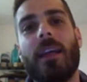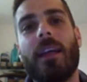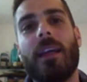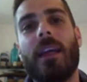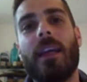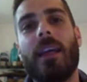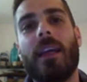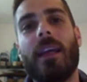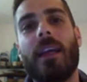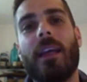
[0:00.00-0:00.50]

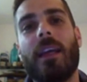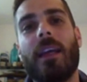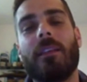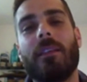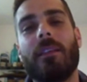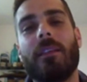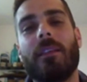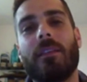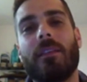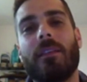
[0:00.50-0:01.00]
and
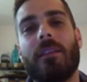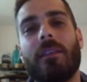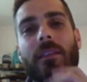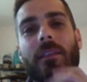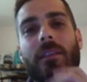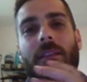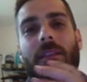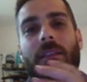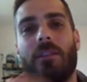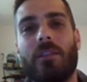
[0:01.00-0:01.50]

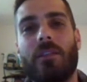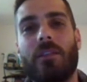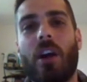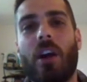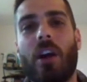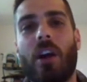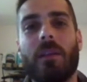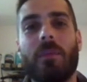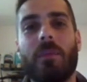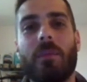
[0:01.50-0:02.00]

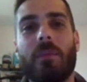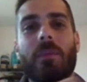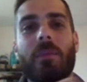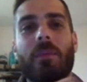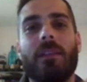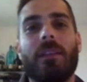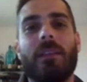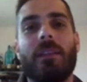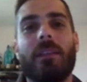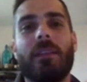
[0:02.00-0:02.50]
startup,
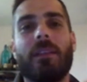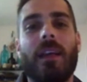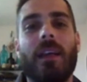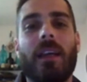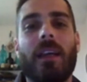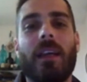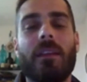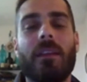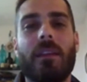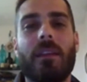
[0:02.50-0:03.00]

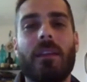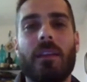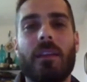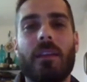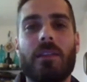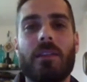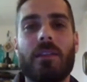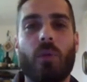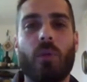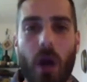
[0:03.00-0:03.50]
and
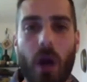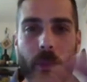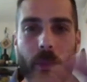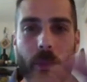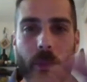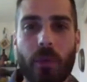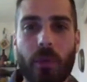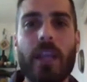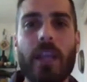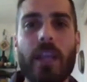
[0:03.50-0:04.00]
this
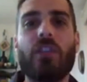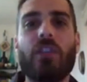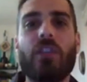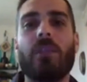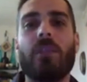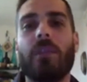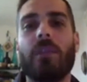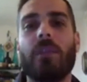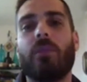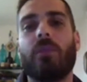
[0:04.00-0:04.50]

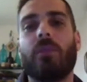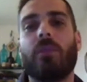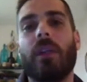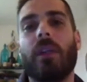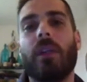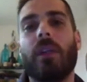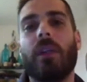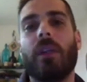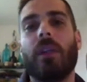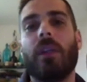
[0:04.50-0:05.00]
cooperation between
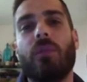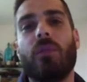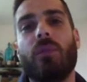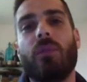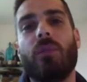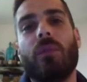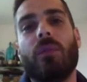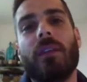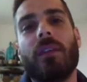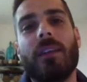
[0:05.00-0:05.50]
the
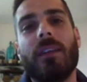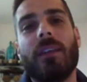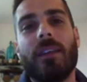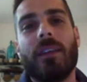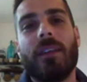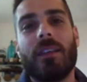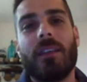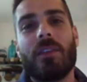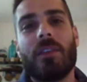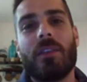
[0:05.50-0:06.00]
two
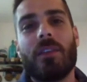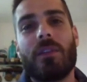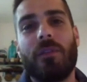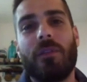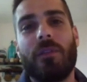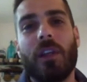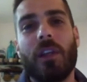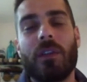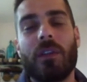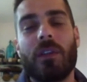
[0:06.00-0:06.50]

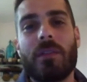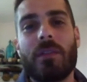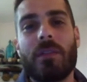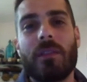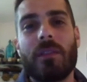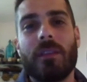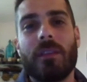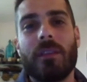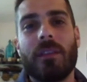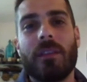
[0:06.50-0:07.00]

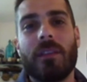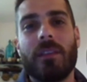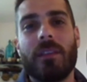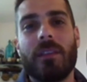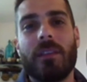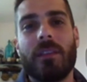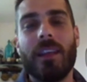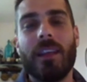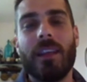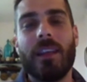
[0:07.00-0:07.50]
spheres
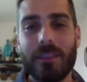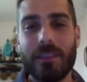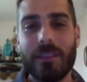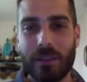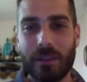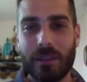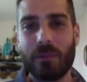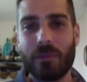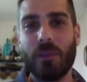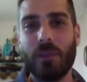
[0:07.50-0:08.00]
into
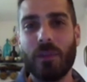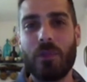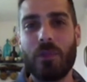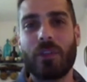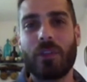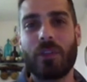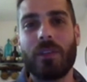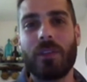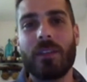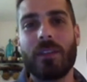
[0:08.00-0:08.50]
the
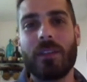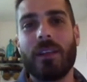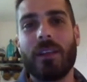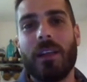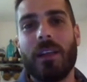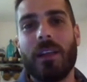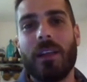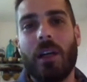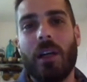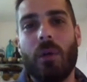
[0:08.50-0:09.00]
future
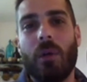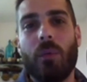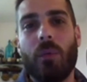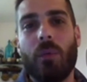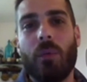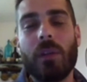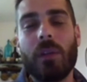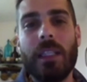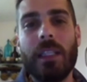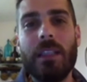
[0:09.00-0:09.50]

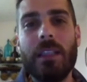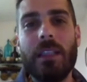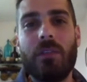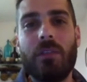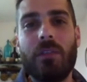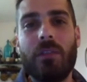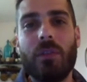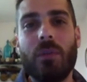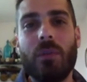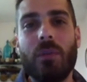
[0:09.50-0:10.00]
will lead
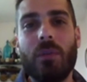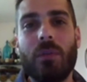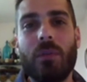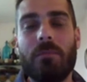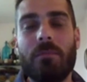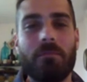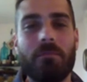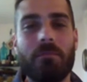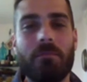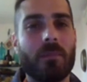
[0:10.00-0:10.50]
to,
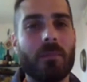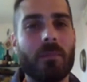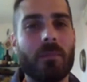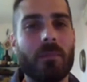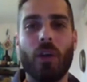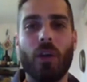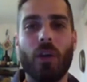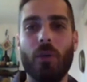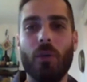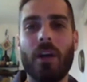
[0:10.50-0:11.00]

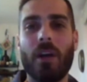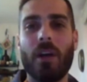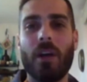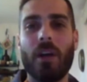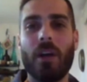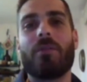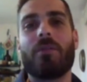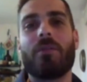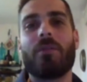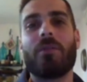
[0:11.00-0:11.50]
who
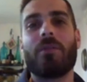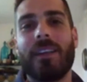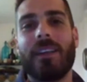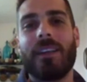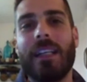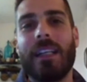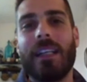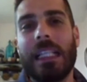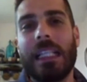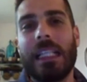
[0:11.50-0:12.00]
knows,
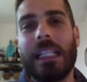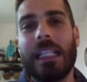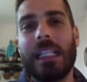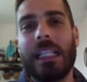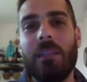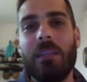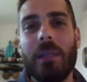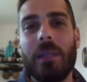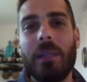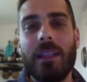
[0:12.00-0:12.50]

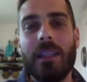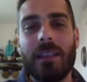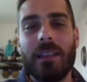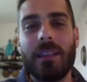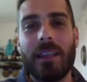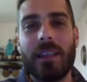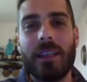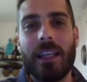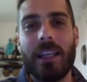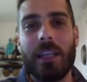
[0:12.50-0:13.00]
clean meat
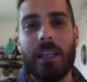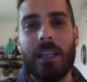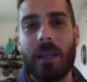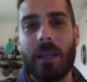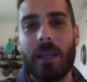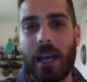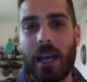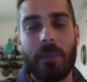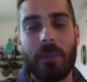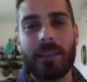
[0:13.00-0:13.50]

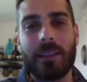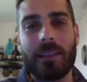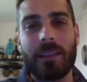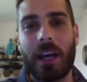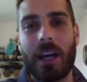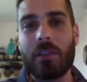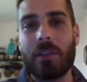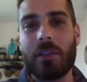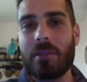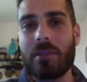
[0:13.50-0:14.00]
at
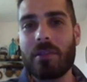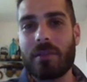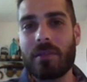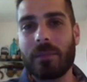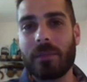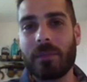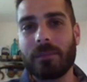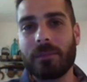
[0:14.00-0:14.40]
McDonald's.